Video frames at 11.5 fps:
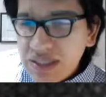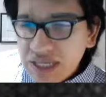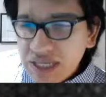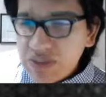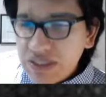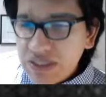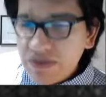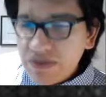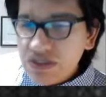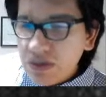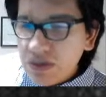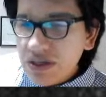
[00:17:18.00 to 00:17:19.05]
I would say, very
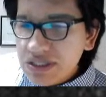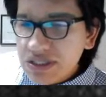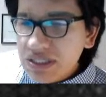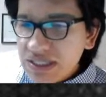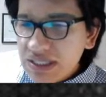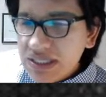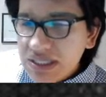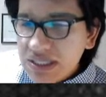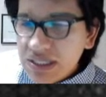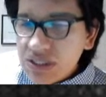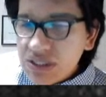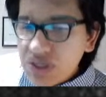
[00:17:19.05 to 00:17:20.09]
smart.
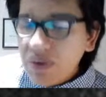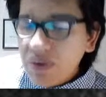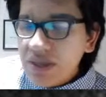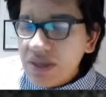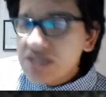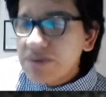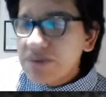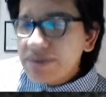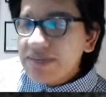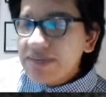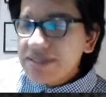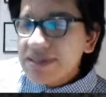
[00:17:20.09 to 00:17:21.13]
So he's very
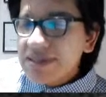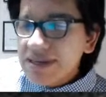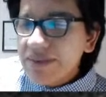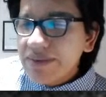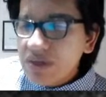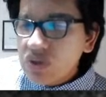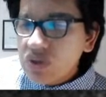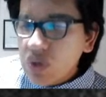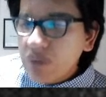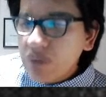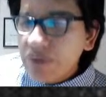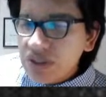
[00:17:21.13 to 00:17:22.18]
basically a very
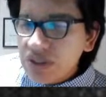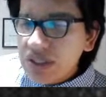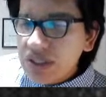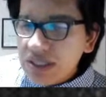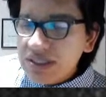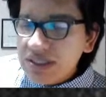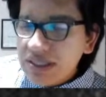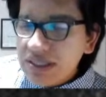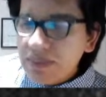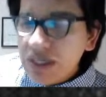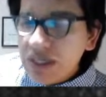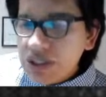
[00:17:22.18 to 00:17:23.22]
strong person, and he
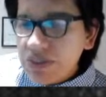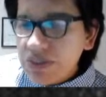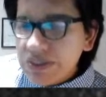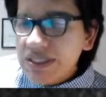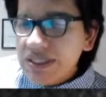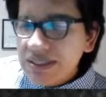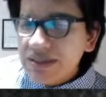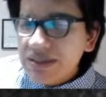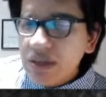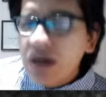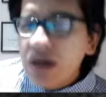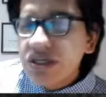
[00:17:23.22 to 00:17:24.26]
measurably
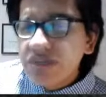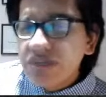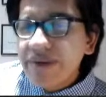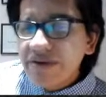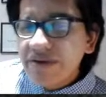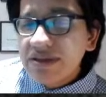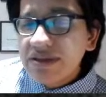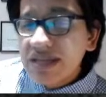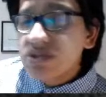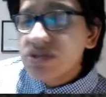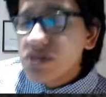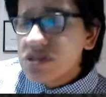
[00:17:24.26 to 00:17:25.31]
enlarged the party.
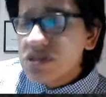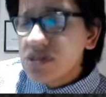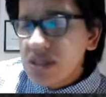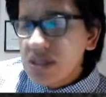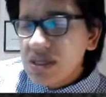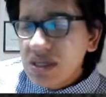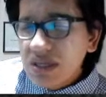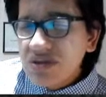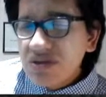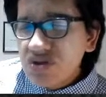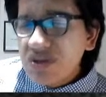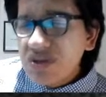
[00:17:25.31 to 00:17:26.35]
That's true.
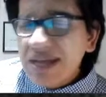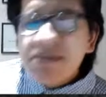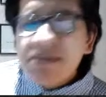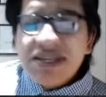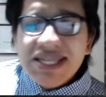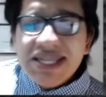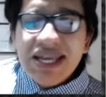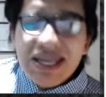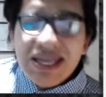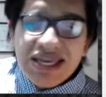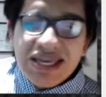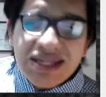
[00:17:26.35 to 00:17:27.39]
So that means that
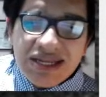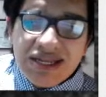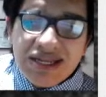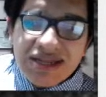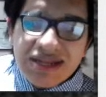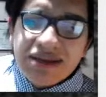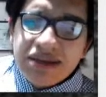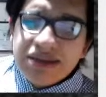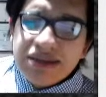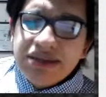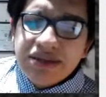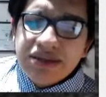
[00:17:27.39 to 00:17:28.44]
he didn't uh,
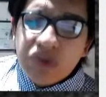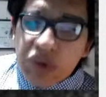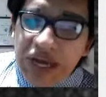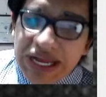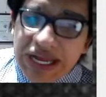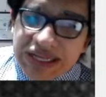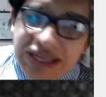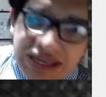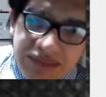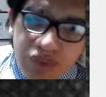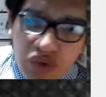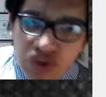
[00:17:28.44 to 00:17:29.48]
grant
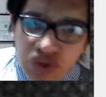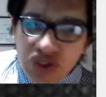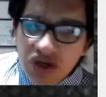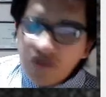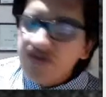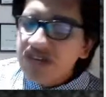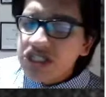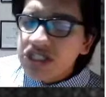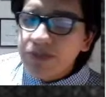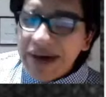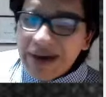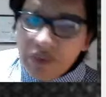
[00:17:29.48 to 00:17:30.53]
any portion of his
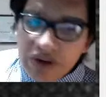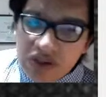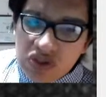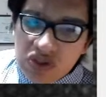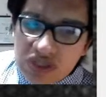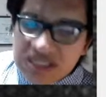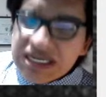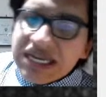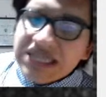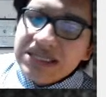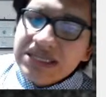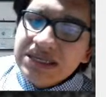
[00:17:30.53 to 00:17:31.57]
power to the
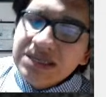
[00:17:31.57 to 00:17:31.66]
Senate.